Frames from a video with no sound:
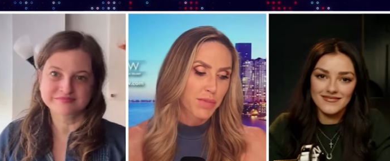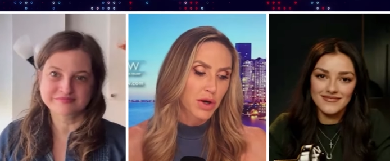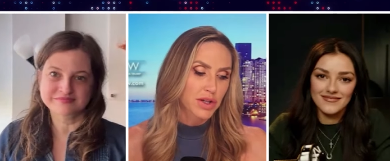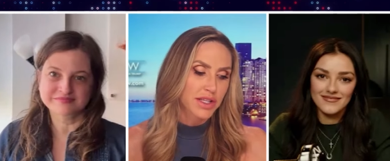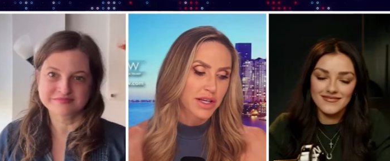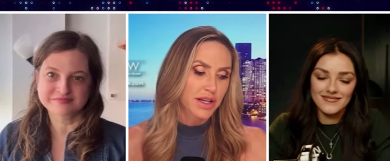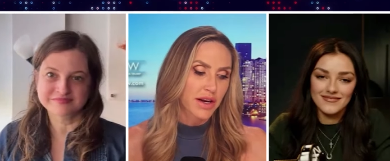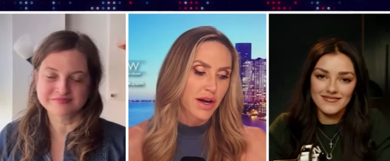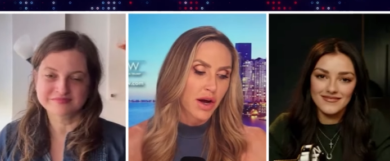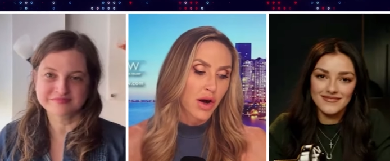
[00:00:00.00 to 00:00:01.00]

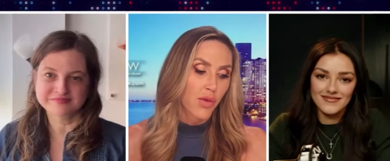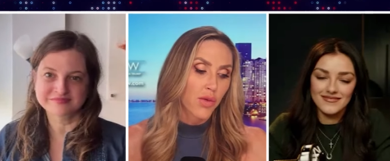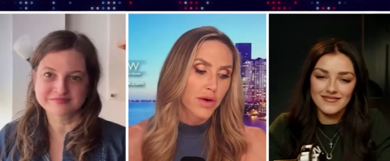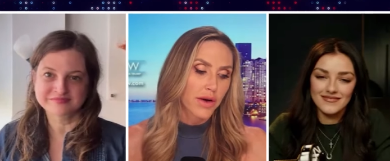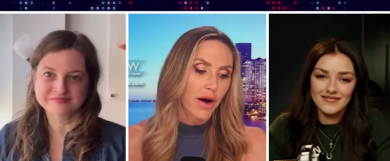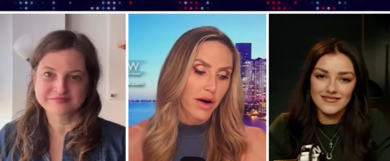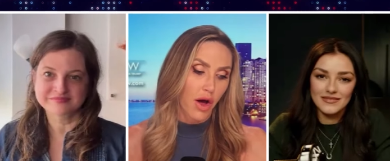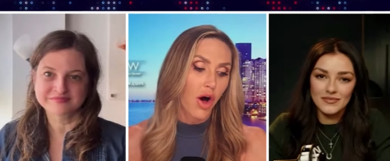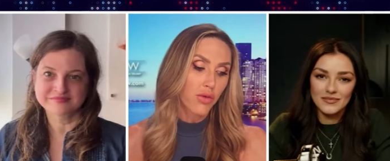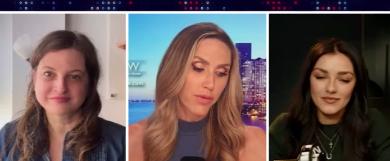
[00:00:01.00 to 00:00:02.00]
Speaker 1: person well,
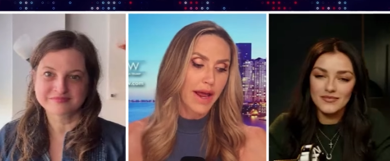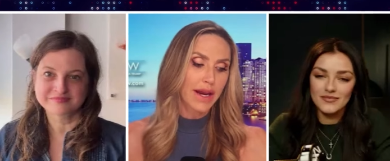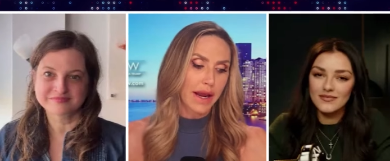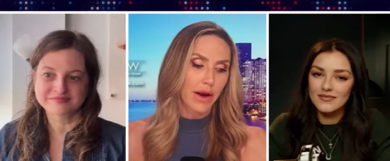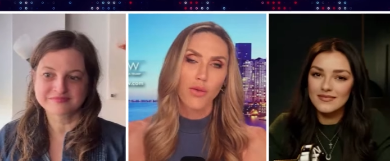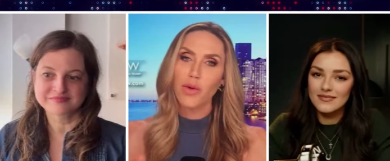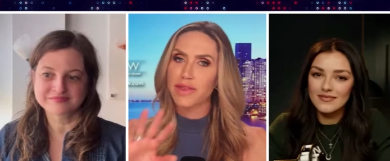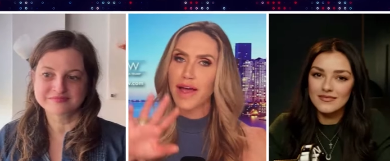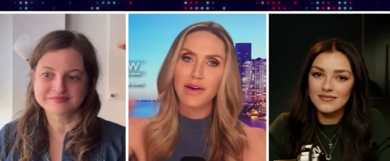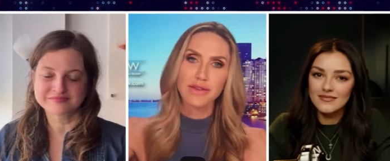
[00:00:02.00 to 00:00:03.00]
already
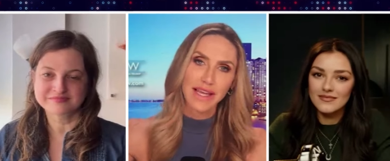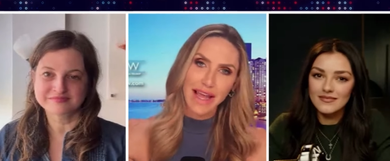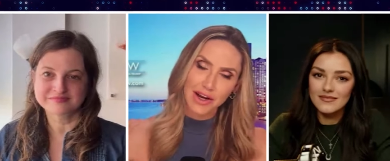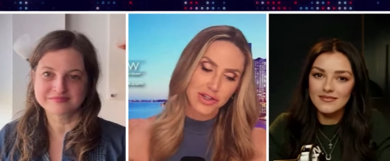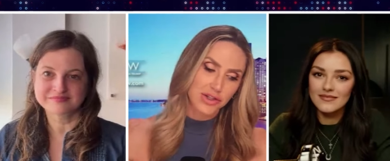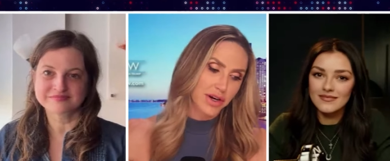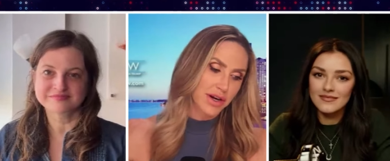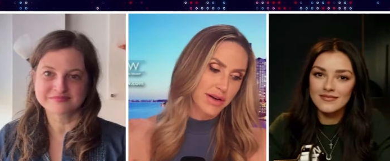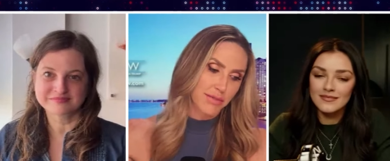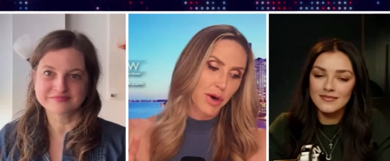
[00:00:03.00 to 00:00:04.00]
without the
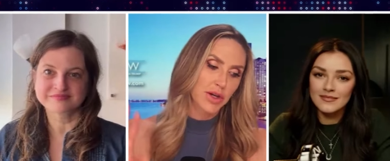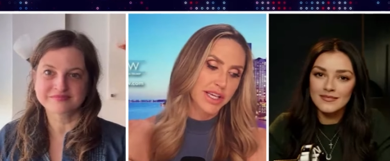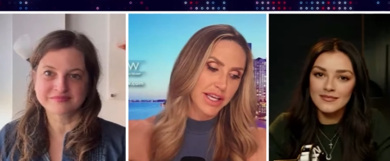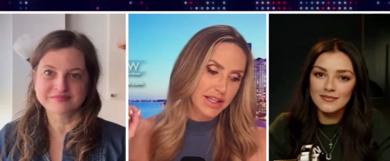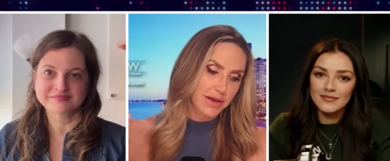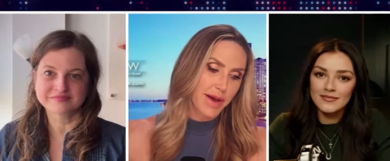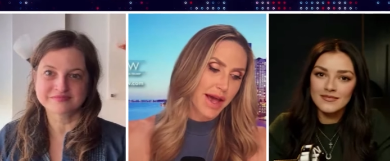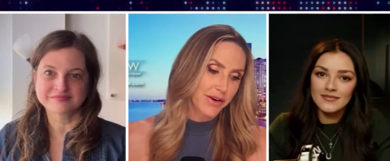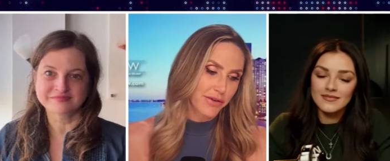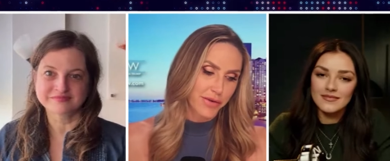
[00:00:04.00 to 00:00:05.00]
extra particulate
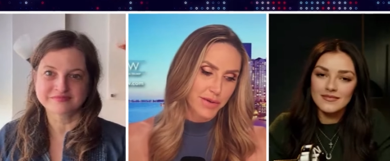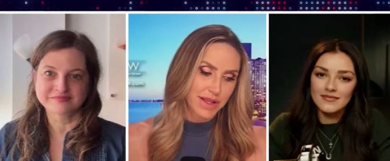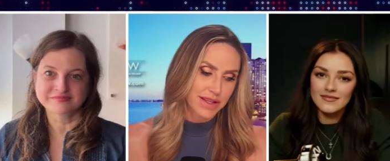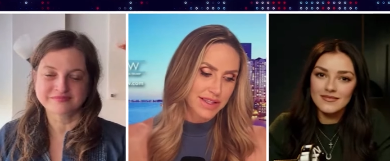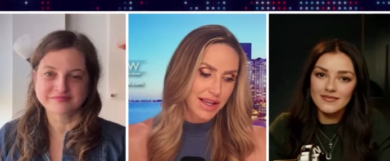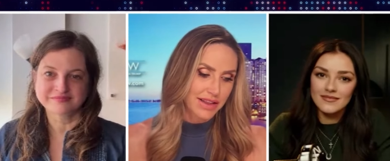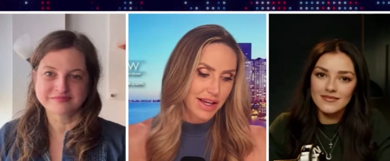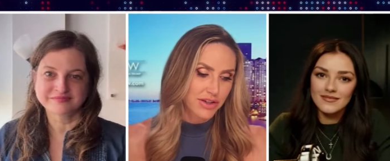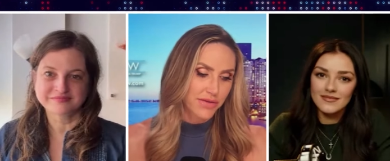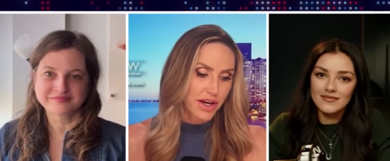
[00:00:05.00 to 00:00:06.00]
matter from these
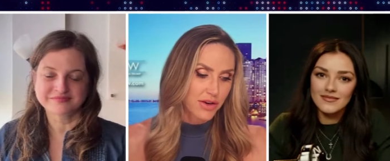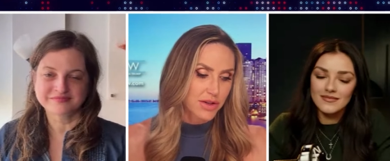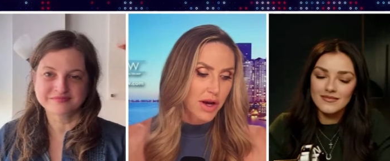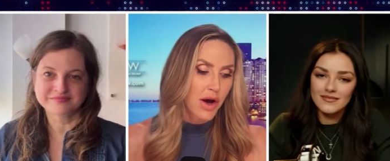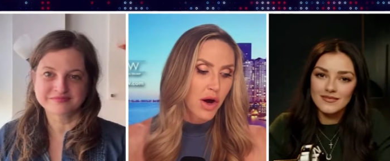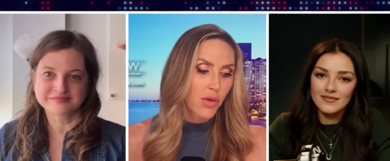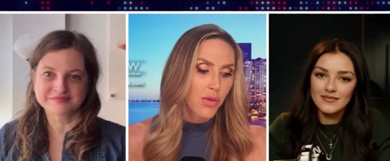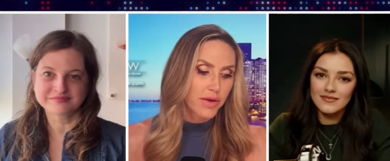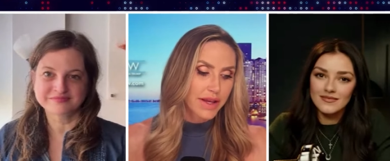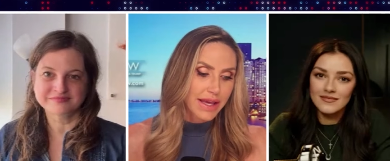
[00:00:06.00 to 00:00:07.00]
electric vehicles,
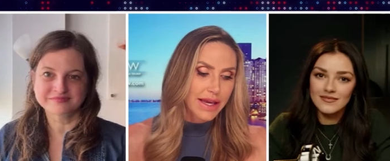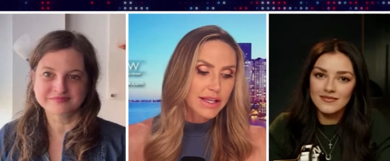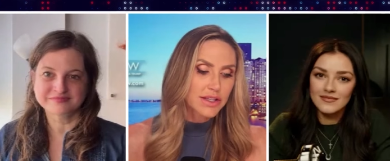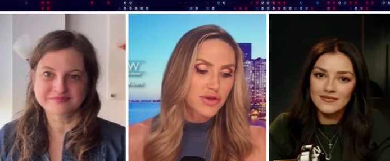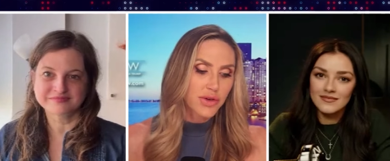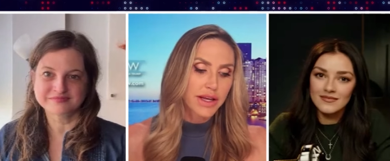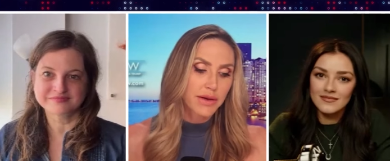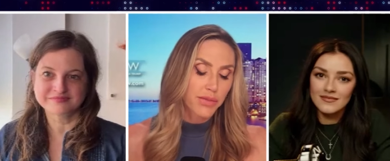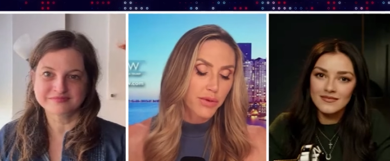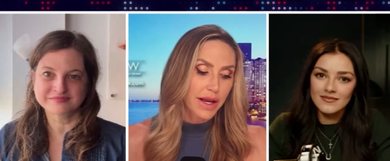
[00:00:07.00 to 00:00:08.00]
we will eat, drink,
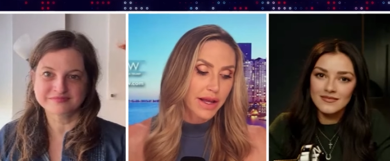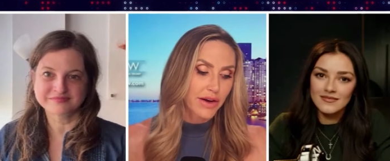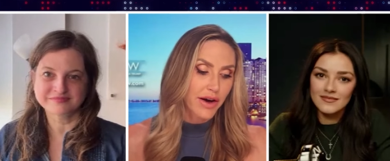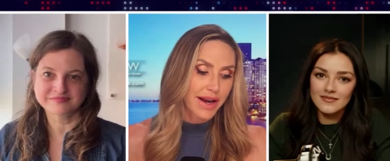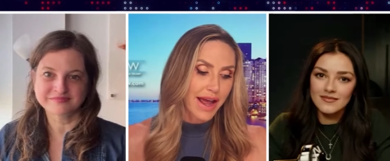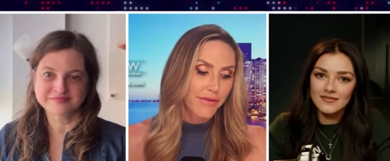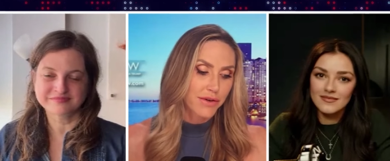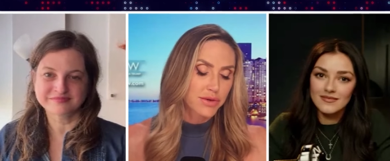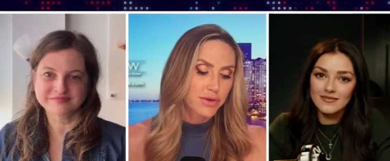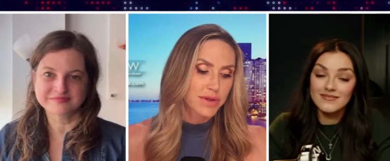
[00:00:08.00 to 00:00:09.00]
and breathe on
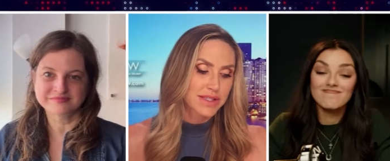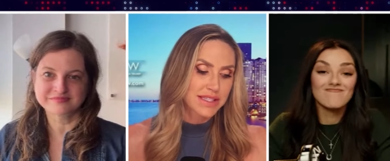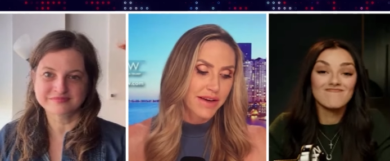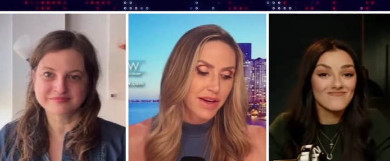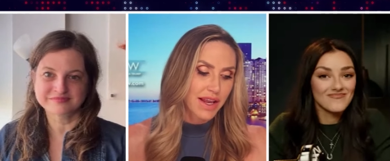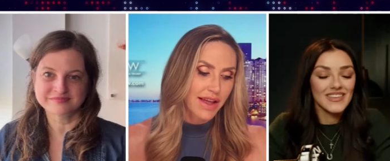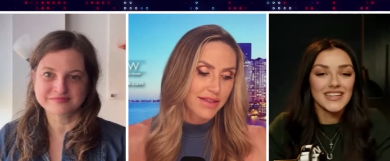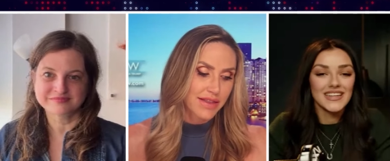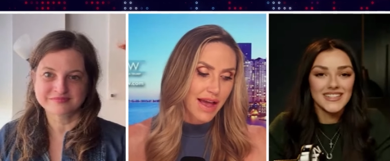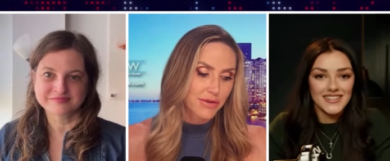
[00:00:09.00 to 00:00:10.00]
average between
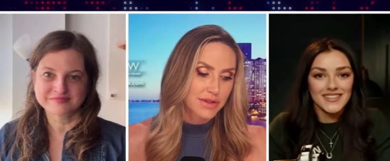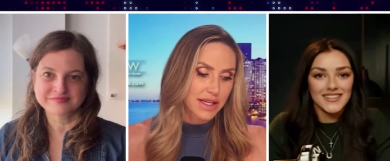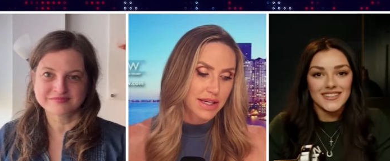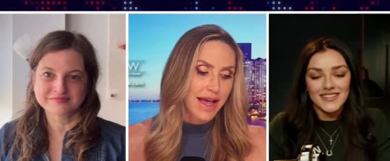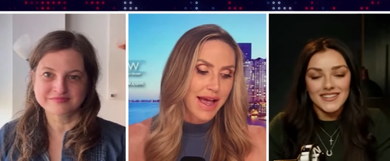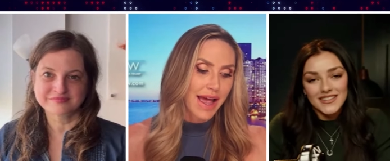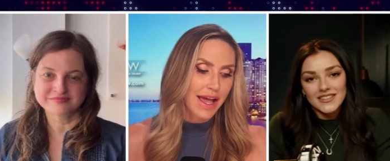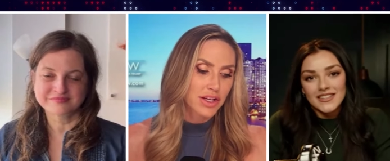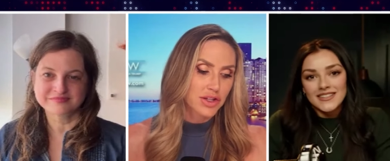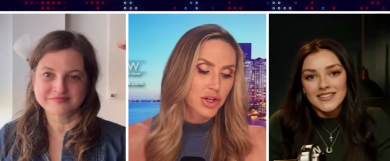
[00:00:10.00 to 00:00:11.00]
78,000
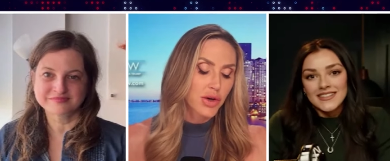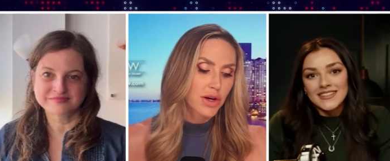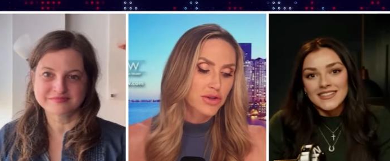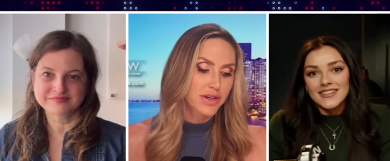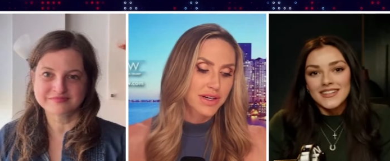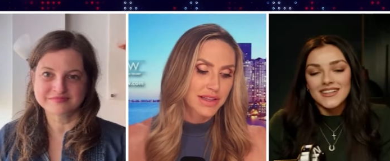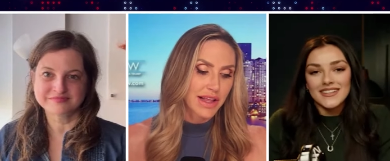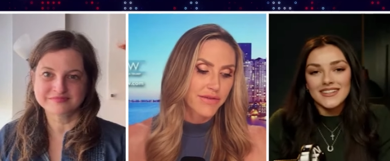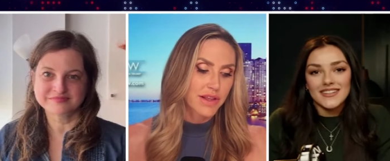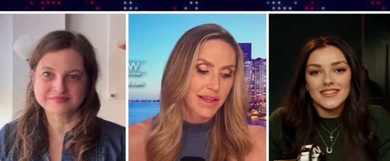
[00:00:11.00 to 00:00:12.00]
and
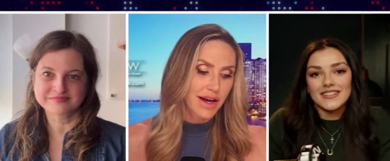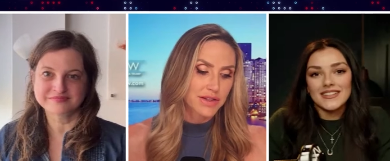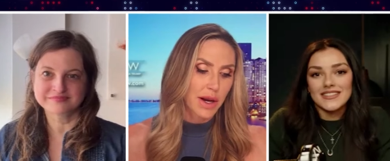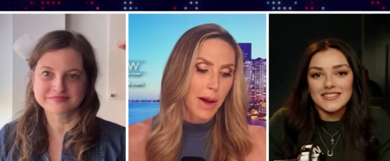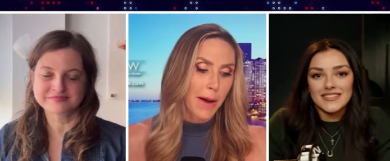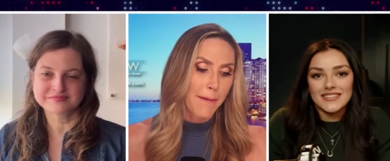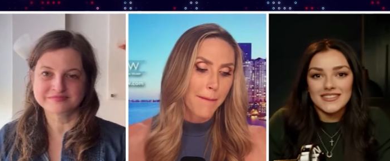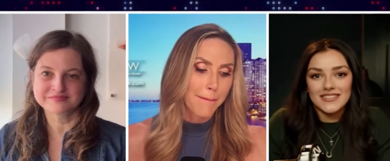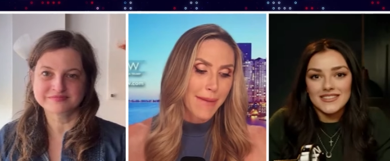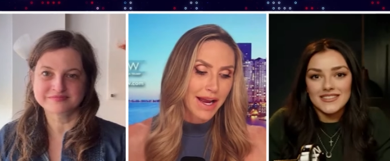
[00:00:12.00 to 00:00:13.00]
211,000
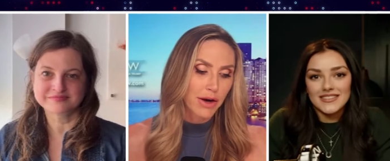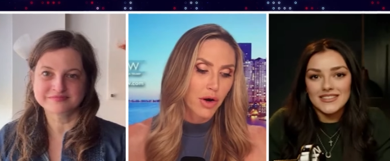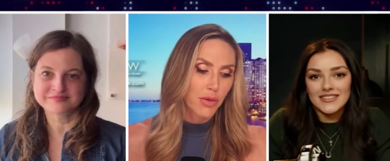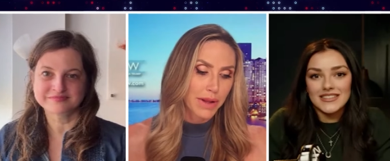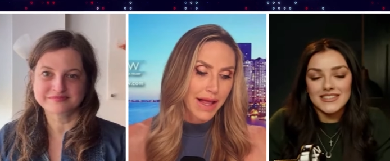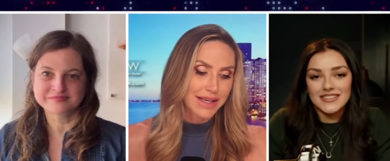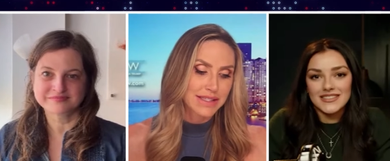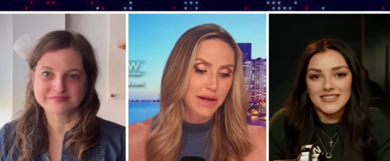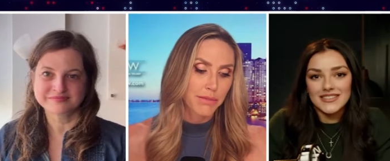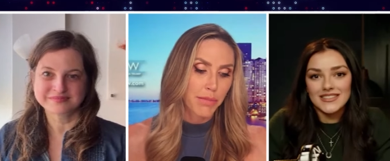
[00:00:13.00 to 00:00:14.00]

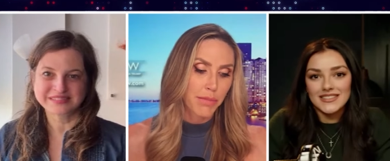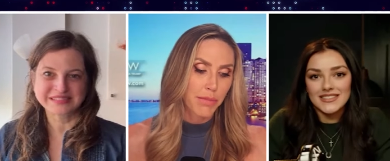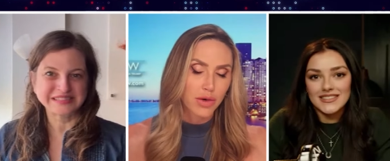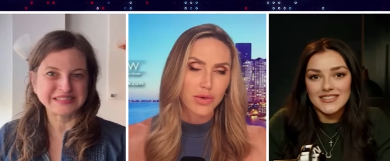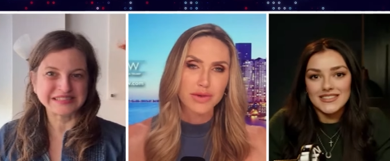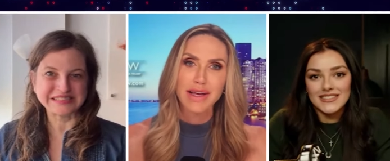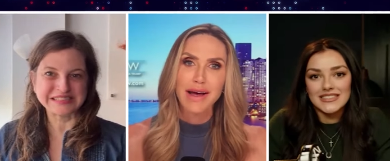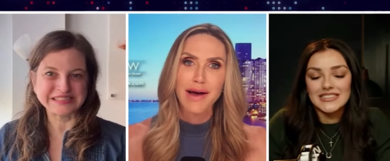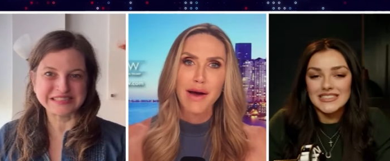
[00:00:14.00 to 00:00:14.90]
microplastic particles